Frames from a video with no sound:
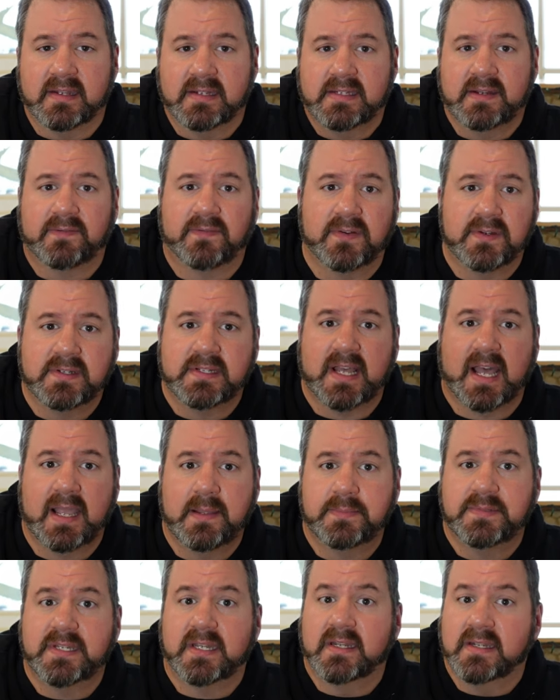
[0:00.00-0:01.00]
different
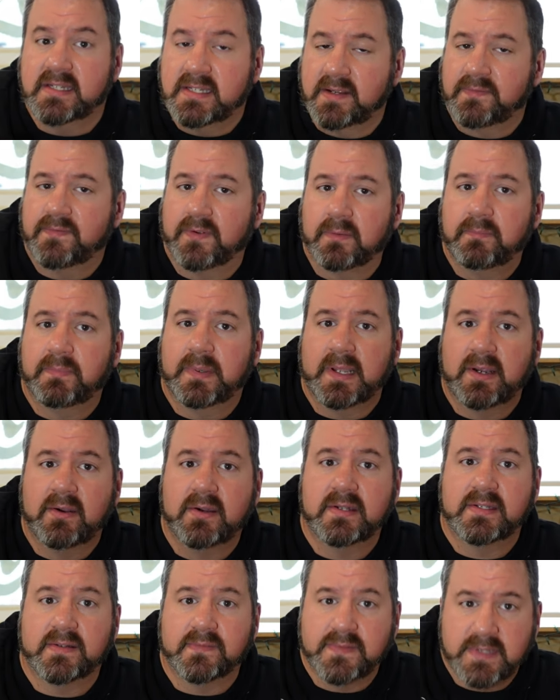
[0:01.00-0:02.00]
types in different
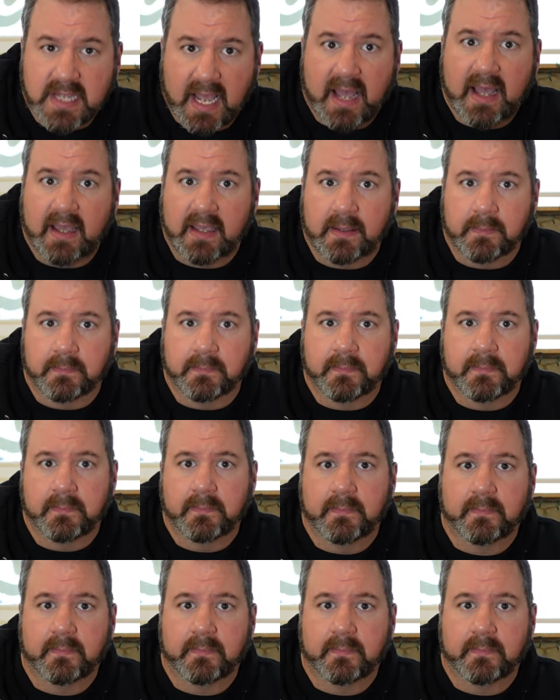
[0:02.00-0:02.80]
periods of time.